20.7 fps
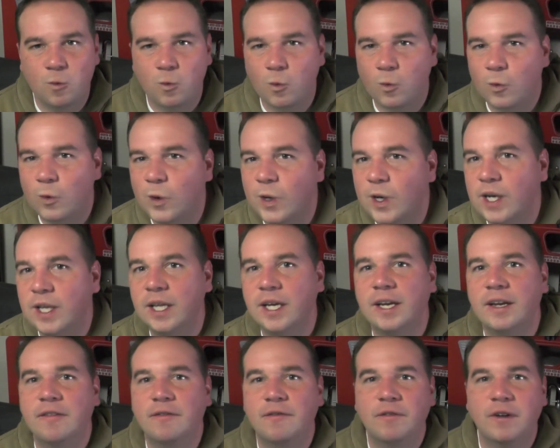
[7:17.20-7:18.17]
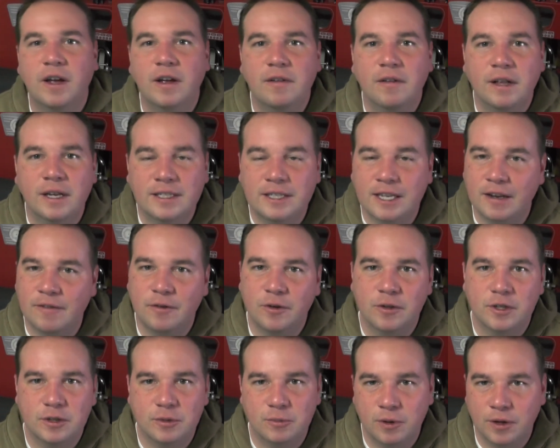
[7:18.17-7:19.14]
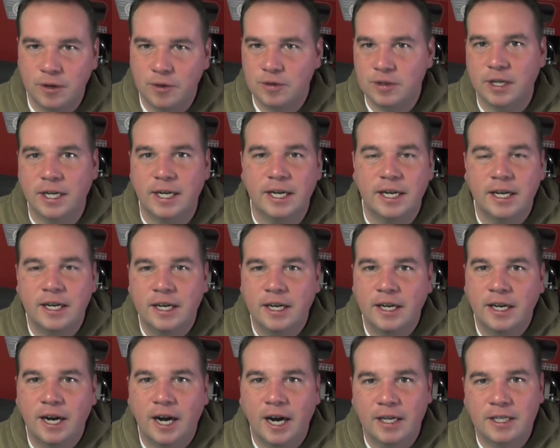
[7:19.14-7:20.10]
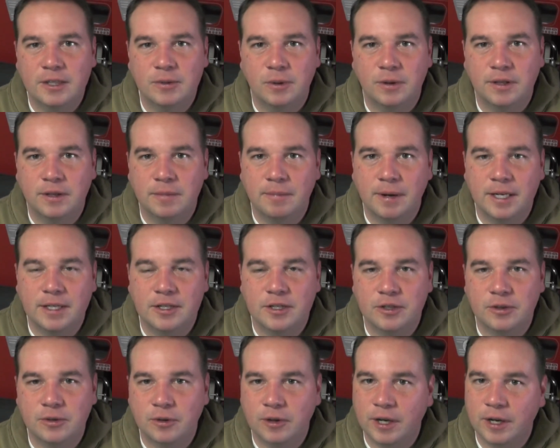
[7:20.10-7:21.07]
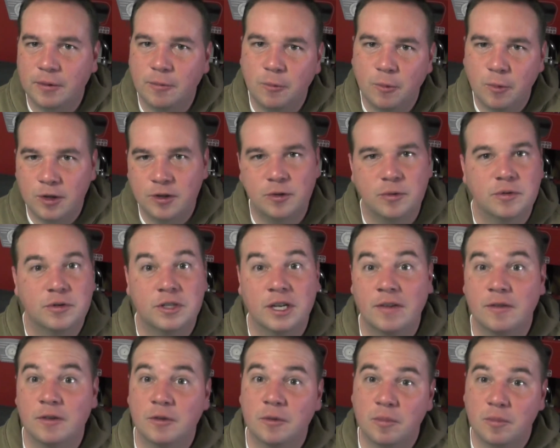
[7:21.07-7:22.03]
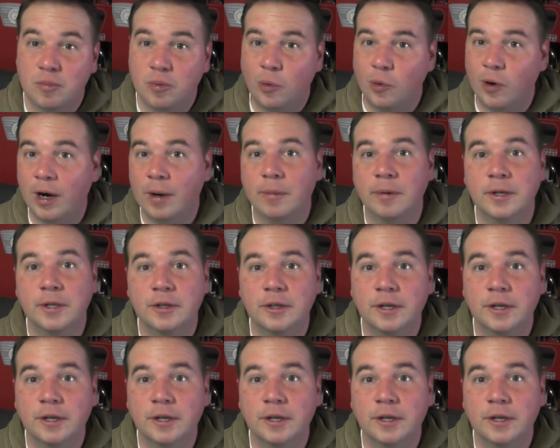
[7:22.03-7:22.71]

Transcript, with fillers: really, it, like I say, if you're just one of those like, I just want the base story one through seven, will probably do